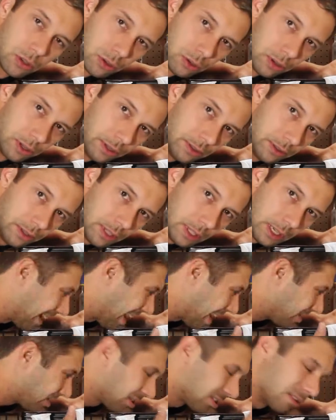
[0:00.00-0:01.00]
screws,
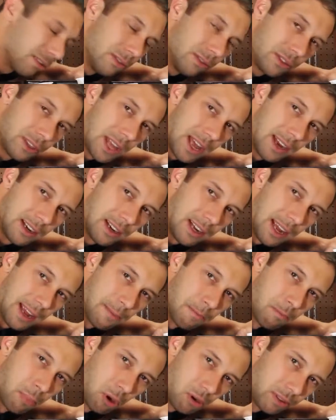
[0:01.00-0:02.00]
it has screws then
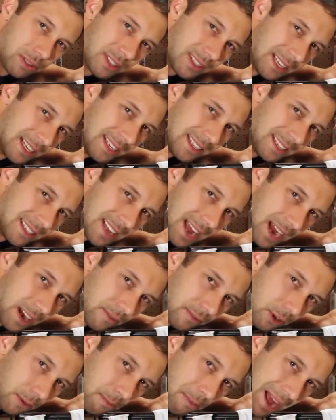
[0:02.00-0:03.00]
and bolts
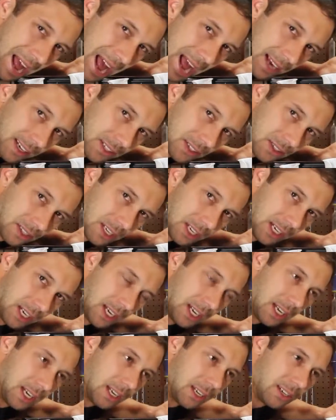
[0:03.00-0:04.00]
inside of your box.
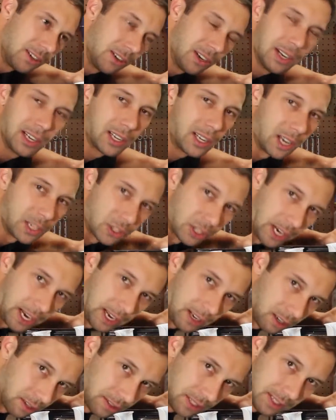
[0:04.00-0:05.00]
You're going to cut your
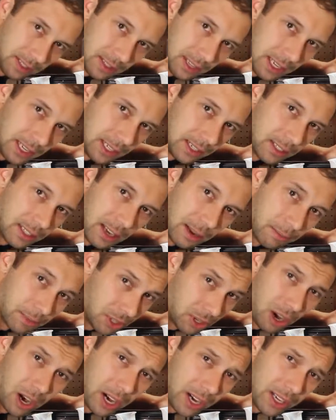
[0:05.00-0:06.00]
hand on these things. I'm
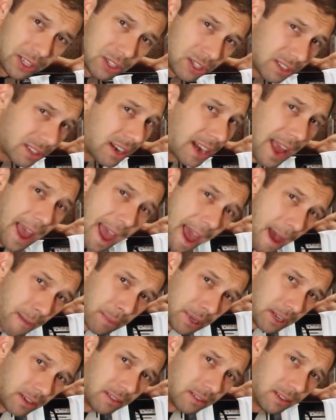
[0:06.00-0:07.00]
sorry, it's just going to
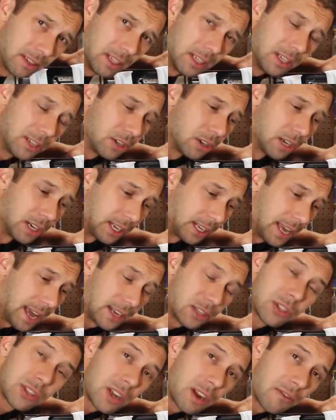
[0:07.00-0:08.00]
happen. You're going to
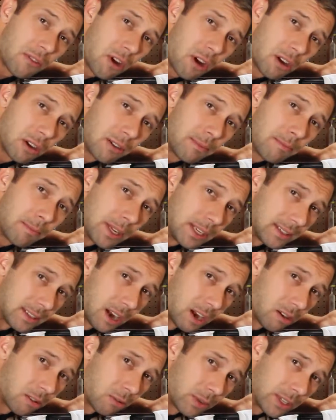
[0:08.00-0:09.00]
catch stuff on them, it's
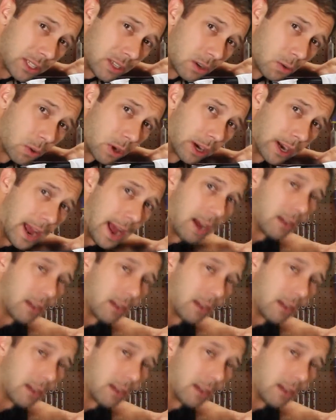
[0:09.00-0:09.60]
not always going to work